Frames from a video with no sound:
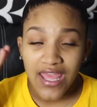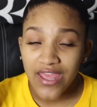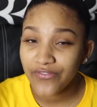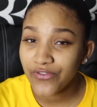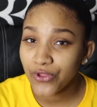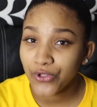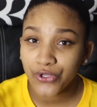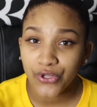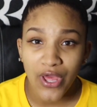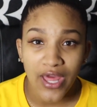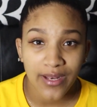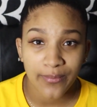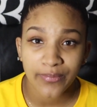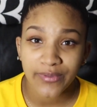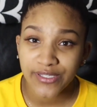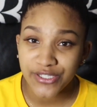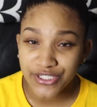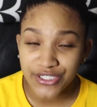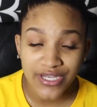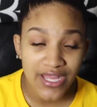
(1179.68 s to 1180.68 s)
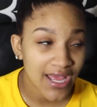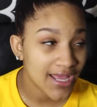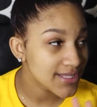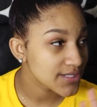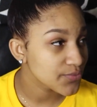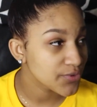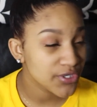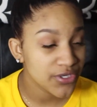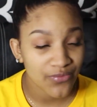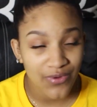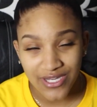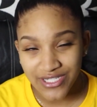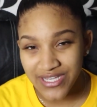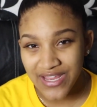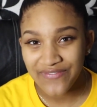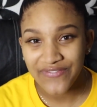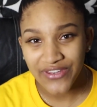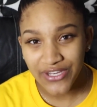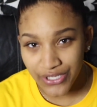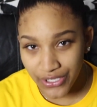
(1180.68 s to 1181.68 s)
if you don't know how to bleach knots when you watch
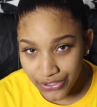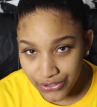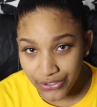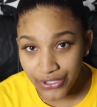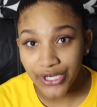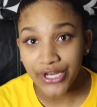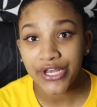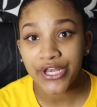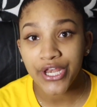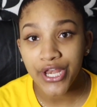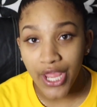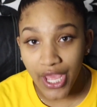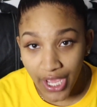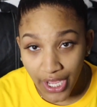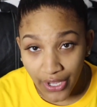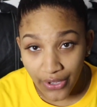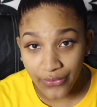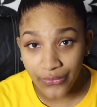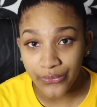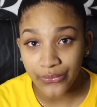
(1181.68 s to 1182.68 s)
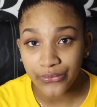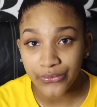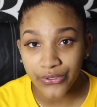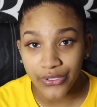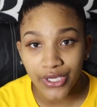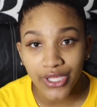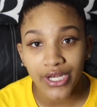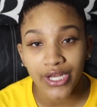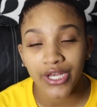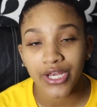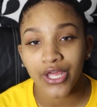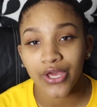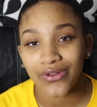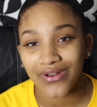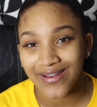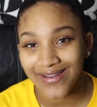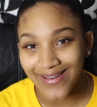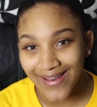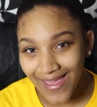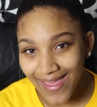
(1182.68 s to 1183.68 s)
that video, you're gonna know. You're gonna
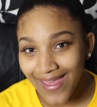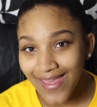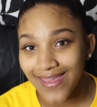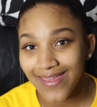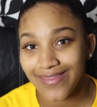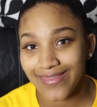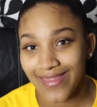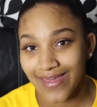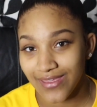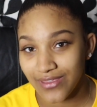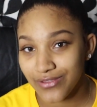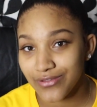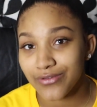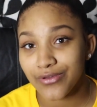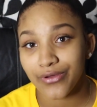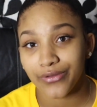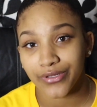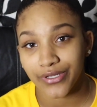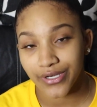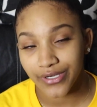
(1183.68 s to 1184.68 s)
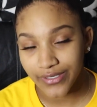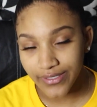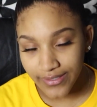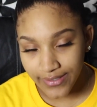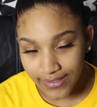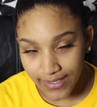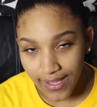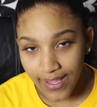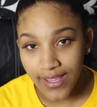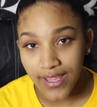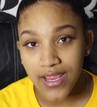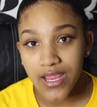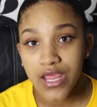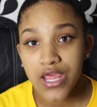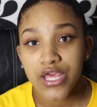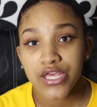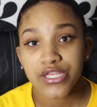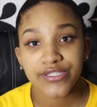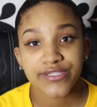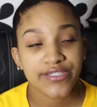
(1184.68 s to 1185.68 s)
know today. Like you're gonna learn today.
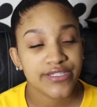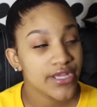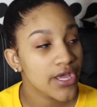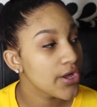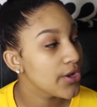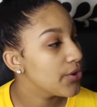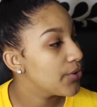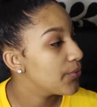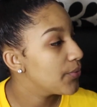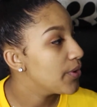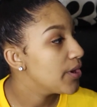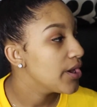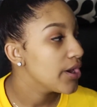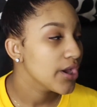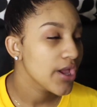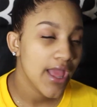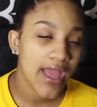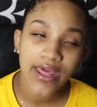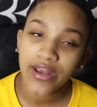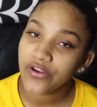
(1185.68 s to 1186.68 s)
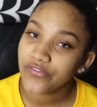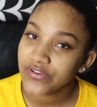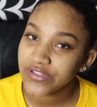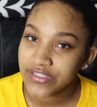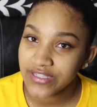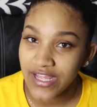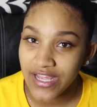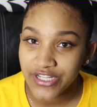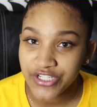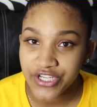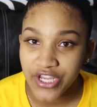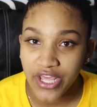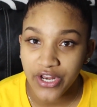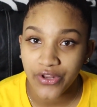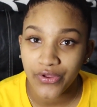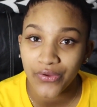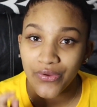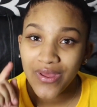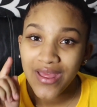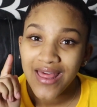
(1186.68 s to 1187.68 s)
So head over to that
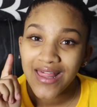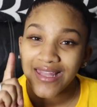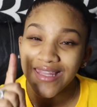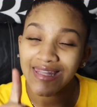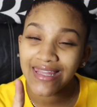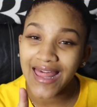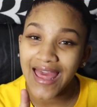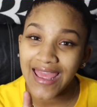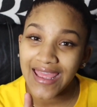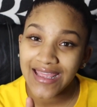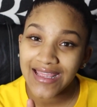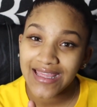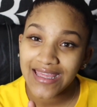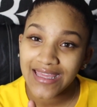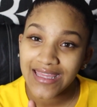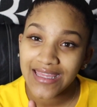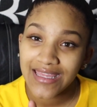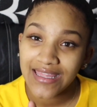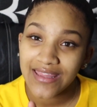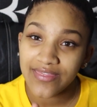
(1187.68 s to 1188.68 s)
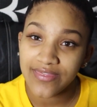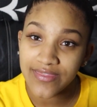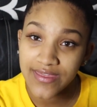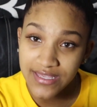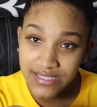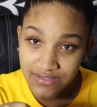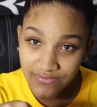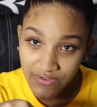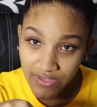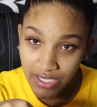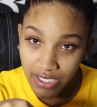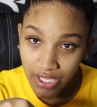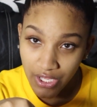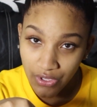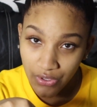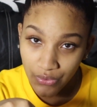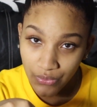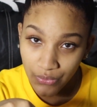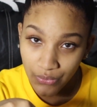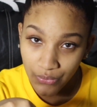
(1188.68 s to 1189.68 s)
channel, like this
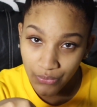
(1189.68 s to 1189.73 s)
video.